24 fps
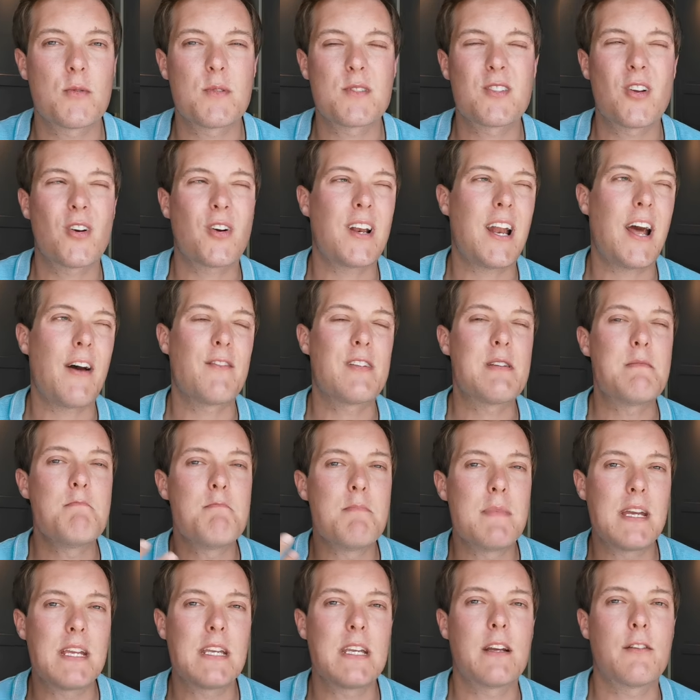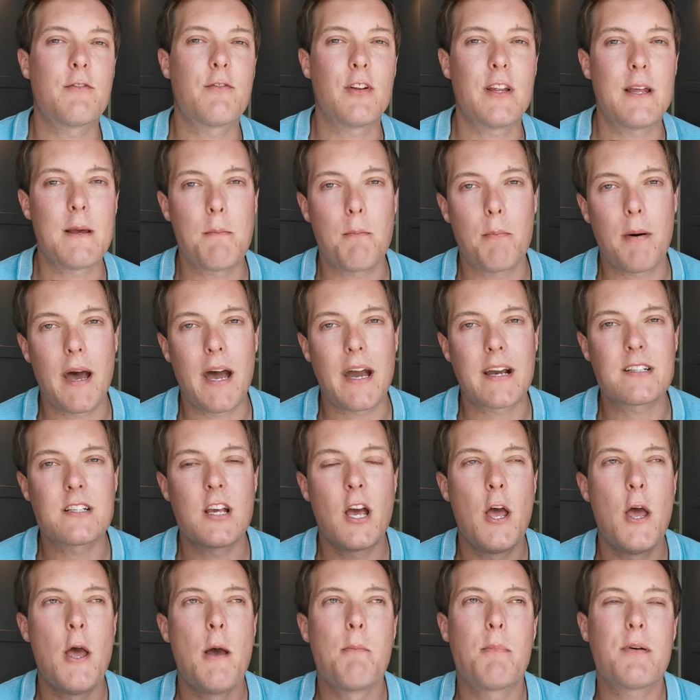So it's not going to have a meaningful impact.